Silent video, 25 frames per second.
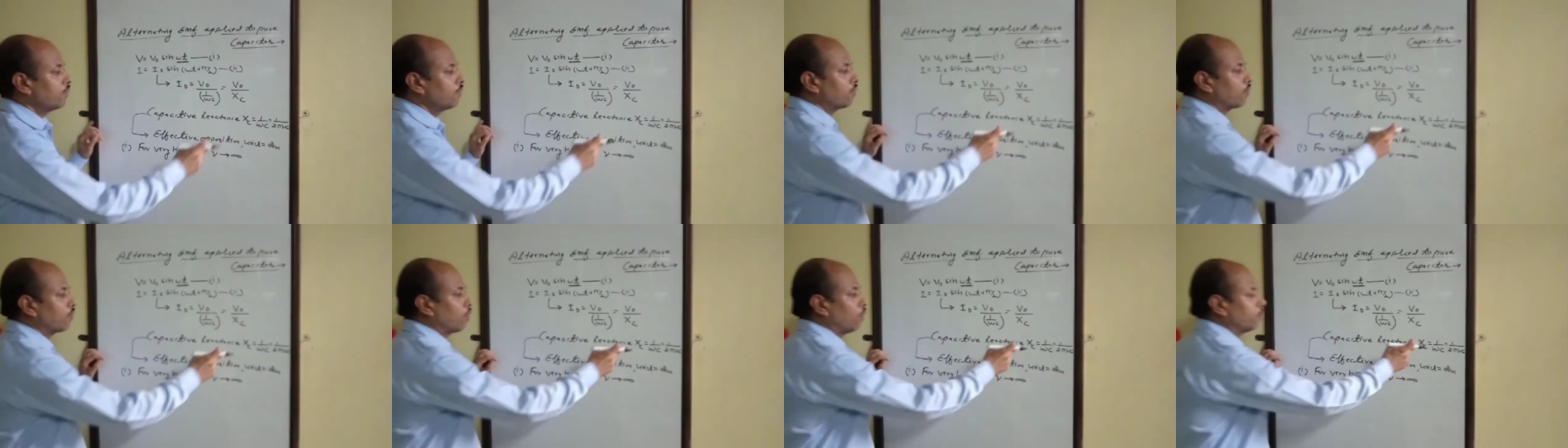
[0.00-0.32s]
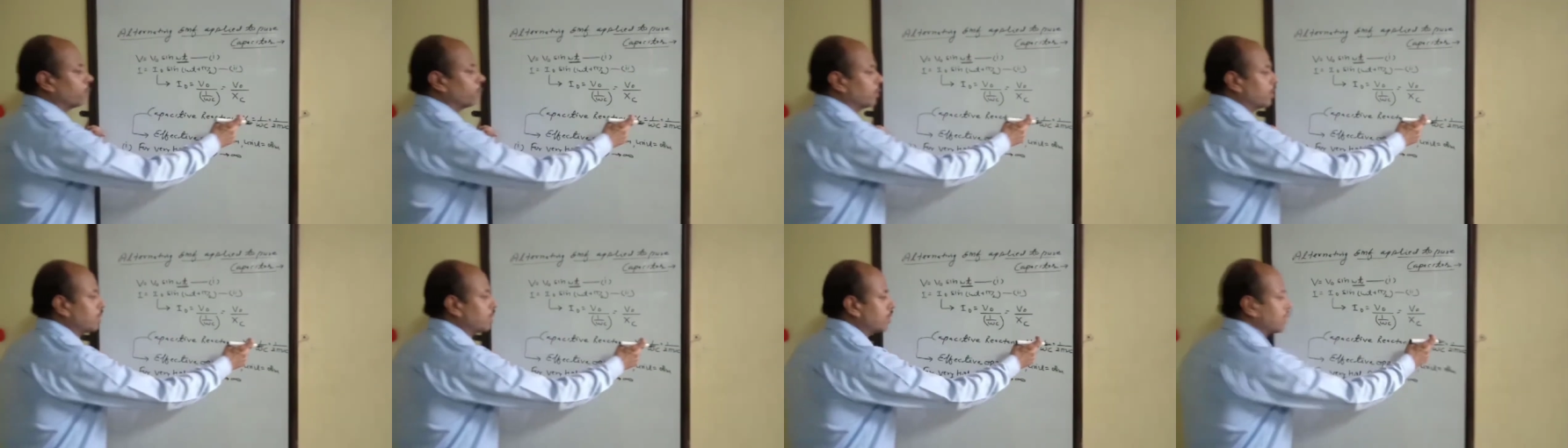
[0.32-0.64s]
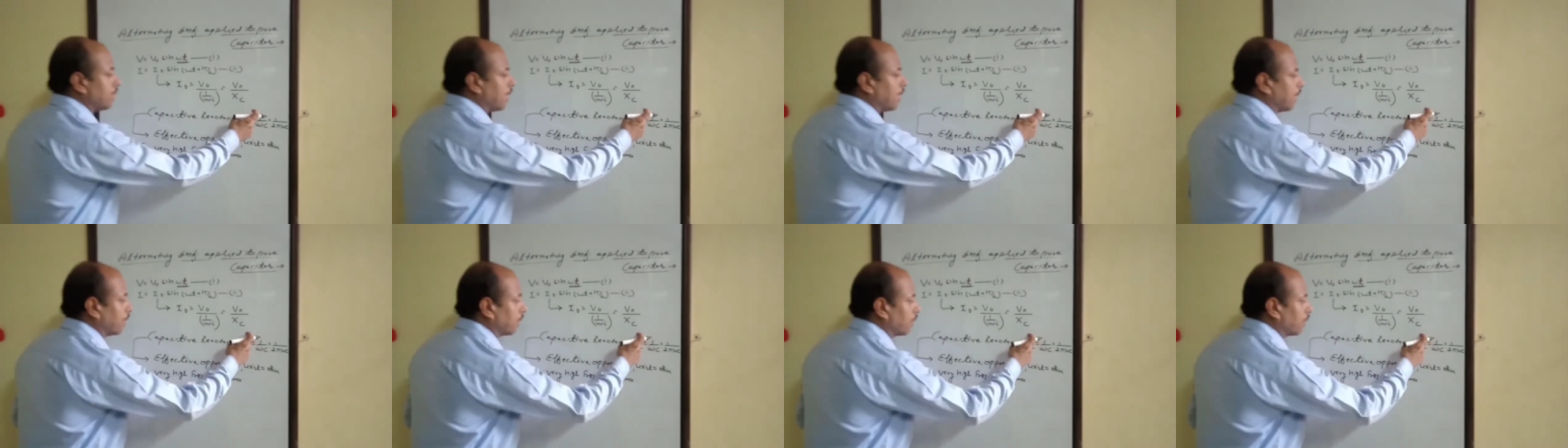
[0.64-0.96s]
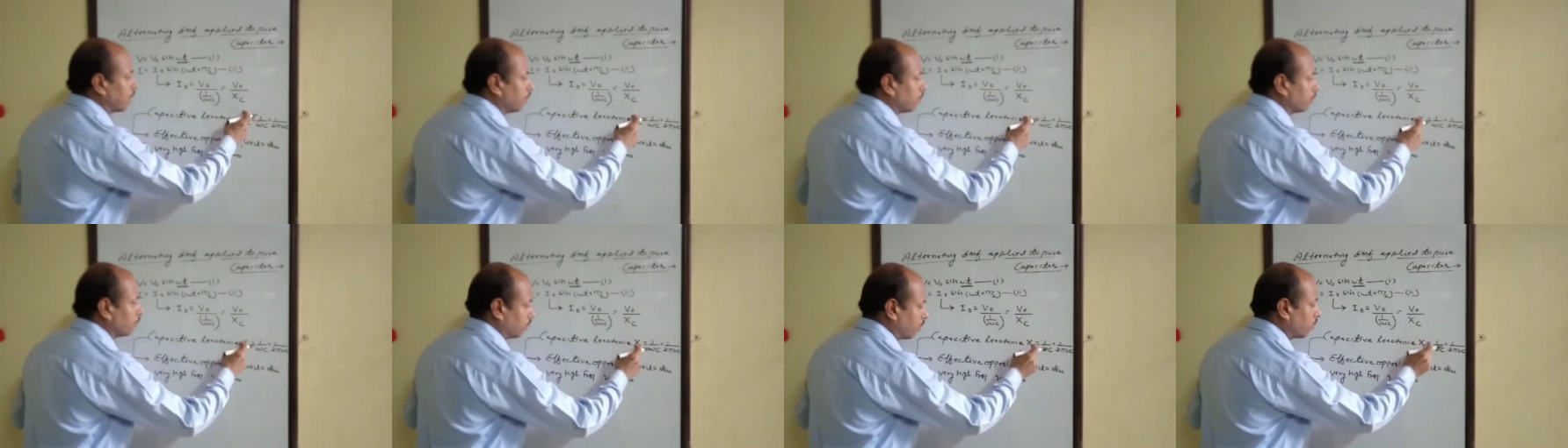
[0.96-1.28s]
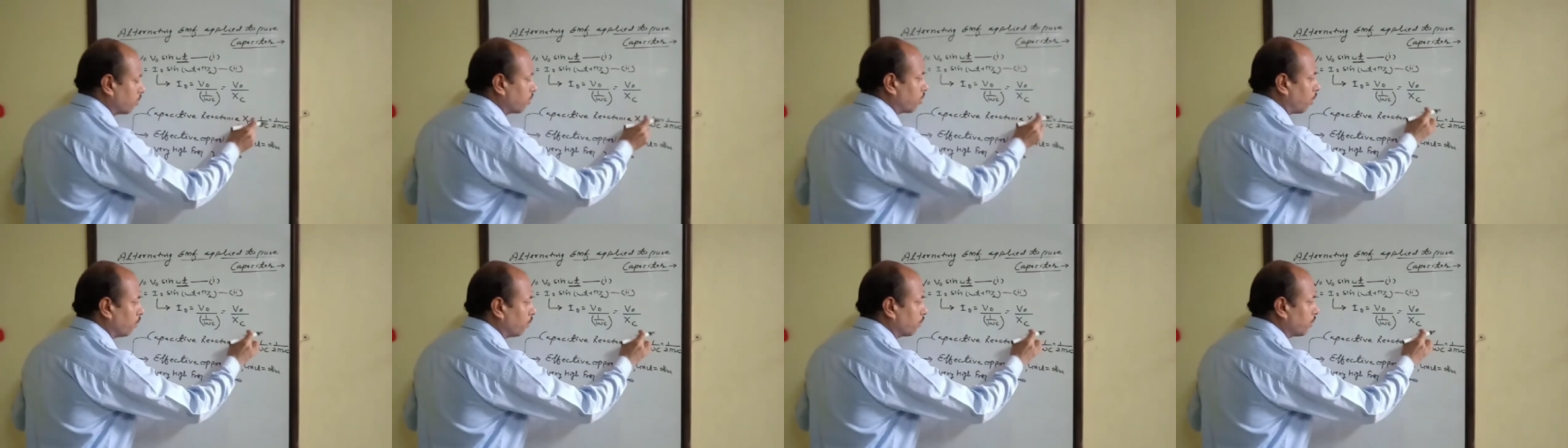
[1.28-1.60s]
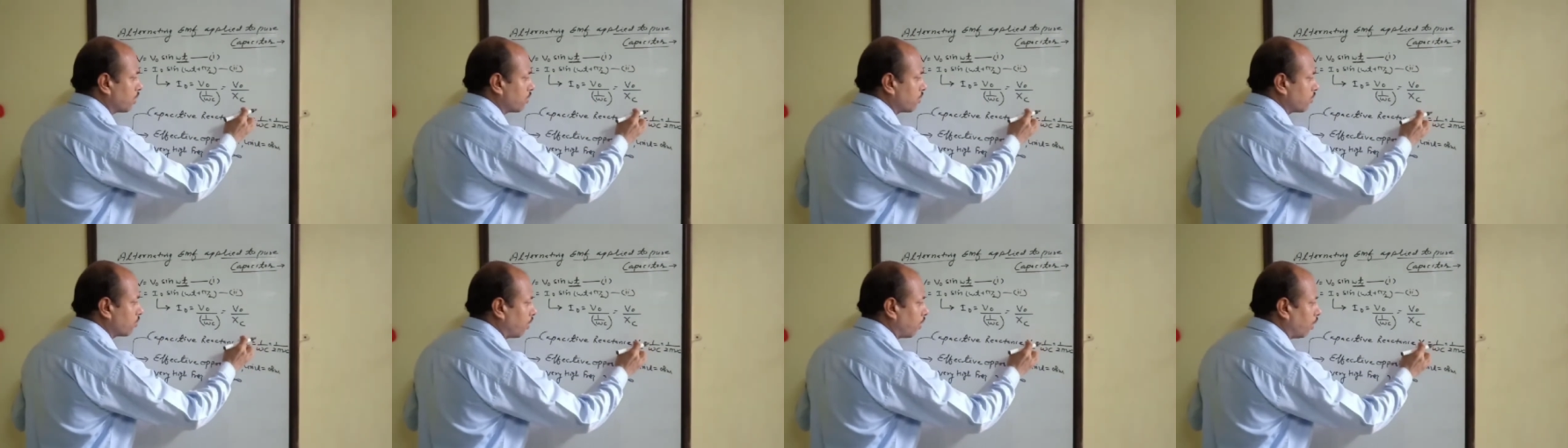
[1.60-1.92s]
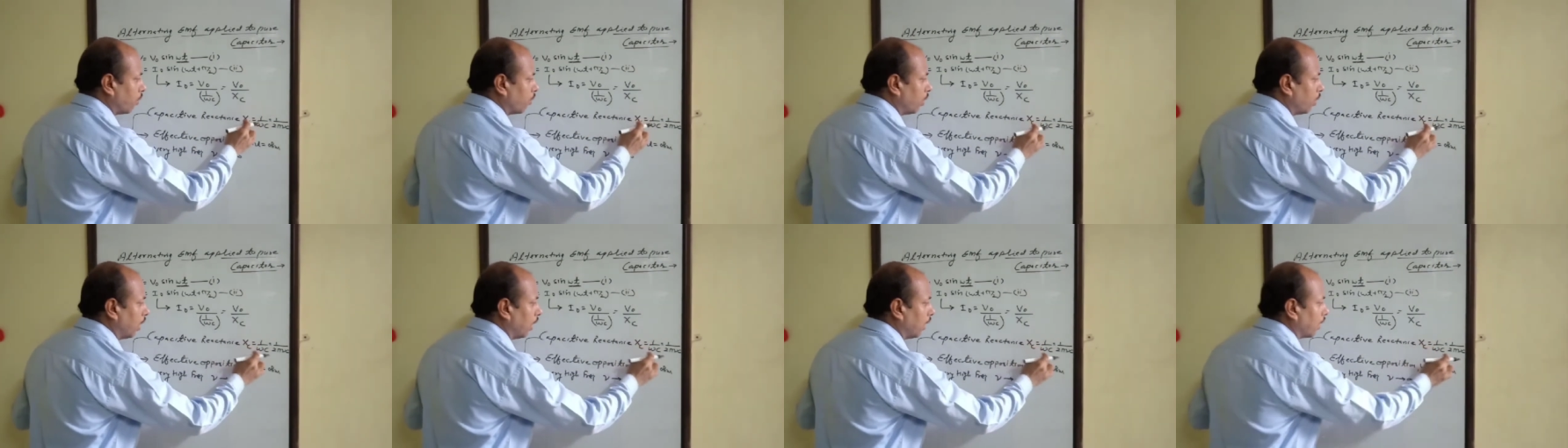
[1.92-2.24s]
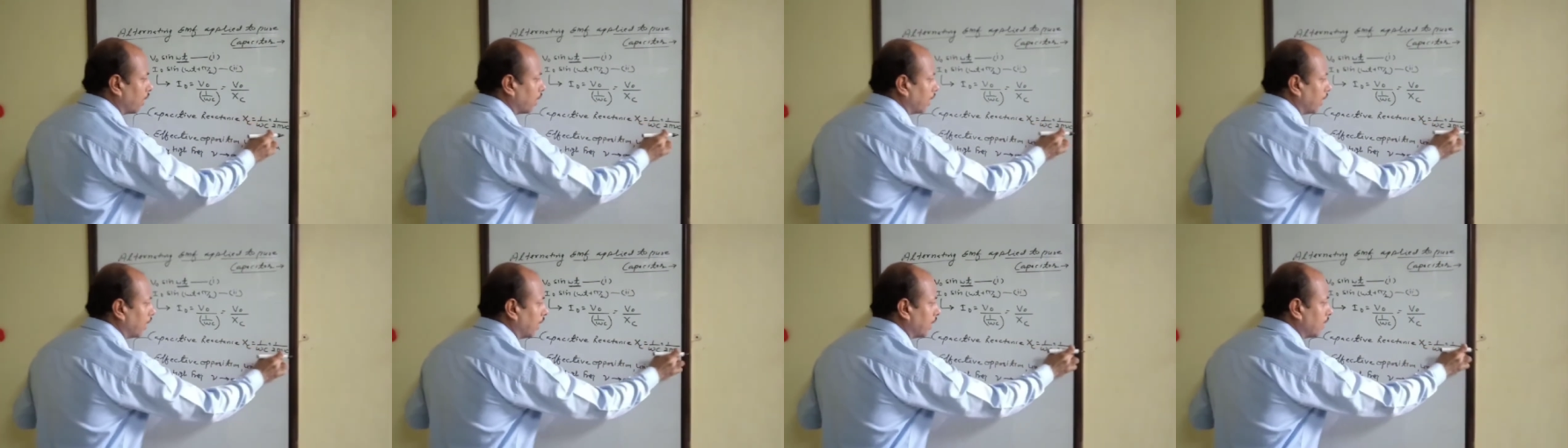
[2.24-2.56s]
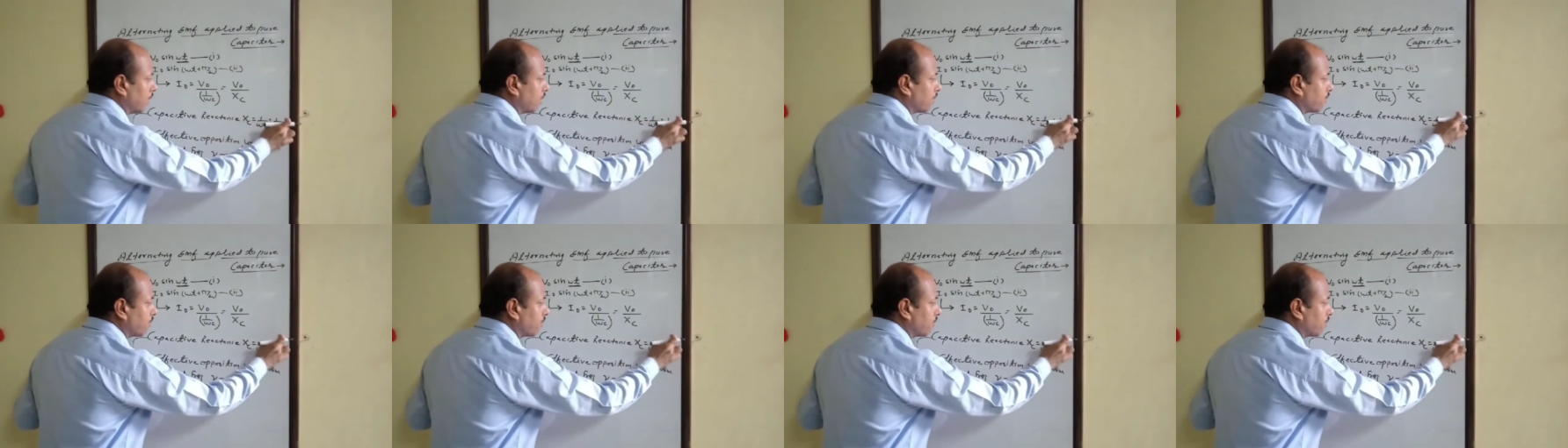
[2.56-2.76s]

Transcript: and from this diagram, from this formula,